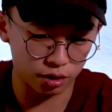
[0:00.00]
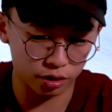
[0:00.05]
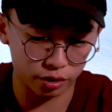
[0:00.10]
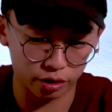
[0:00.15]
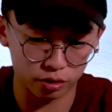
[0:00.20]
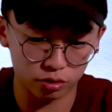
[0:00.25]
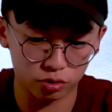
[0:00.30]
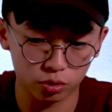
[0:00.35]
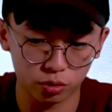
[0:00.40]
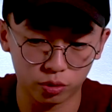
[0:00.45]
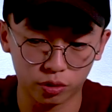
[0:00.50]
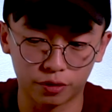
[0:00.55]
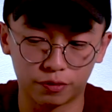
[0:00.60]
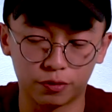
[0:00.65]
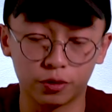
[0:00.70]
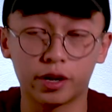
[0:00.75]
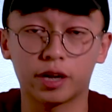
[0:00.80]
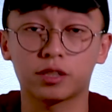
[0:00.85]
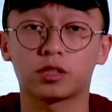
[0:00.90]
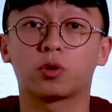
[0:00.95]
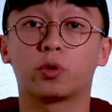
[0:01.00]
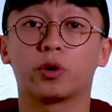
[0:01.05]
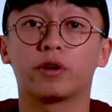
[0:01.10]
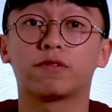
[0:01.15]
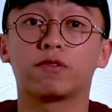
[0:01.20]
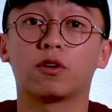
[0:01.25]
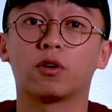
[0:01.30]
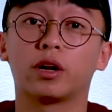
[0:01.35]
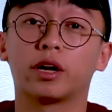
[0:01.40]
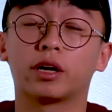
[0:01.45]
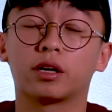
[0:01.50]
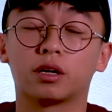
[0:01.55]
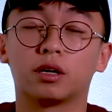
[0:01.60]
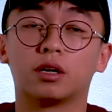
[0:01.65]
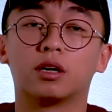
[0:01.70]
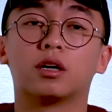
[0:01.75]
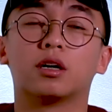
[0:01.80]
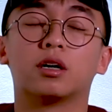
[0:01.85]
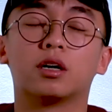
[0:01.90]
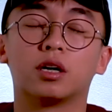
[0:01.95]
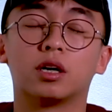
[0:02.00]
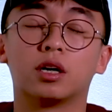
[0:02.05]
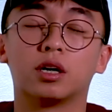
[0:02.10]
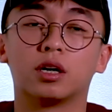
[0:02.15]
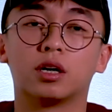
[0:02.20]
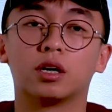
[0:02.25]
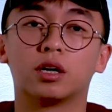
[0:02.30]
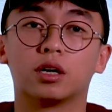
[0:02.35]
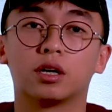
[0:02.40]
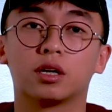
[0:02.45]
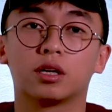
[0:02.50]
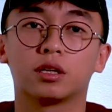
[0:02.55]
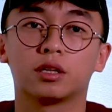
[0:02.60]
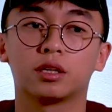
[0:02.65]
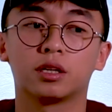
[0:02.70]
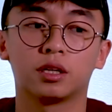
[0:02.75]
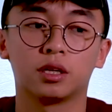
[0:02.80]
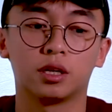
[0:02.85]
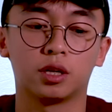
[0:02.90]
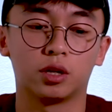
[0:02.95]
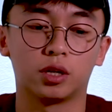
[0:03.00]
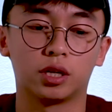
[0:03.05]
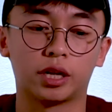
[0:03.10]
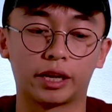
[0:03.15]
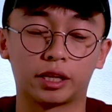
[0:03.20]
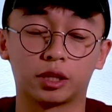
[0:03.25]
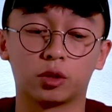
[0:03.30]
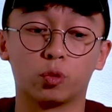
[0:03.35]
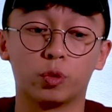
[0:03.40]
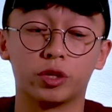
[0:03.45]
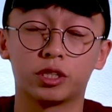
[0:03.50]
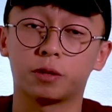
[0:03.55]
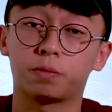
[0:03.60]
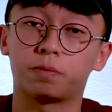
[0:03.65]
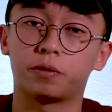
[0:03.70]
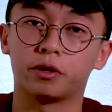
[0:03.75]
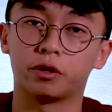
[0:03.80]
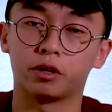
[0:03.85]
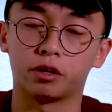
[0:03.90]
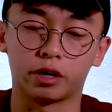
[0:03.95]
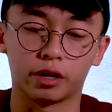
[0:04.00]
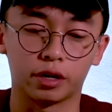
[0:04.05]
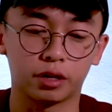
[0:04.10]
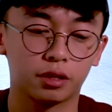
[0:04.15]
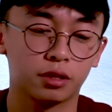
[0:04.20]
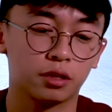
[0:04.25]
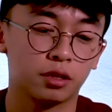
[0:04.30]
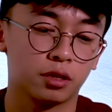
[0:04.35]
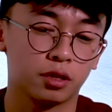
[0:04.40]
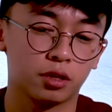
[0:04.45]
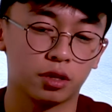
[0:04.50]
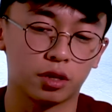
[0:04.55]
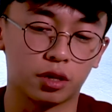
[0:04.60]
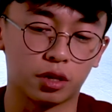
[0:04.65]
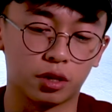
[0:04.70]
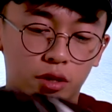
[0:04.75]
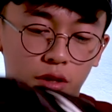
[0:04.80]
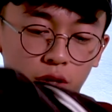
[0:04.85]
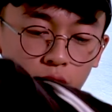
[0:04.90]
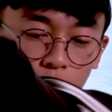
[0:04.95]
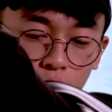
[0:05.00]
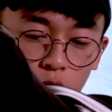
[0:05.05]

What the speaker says: Okay, so if you guys are going for like the winter period, right? Okay.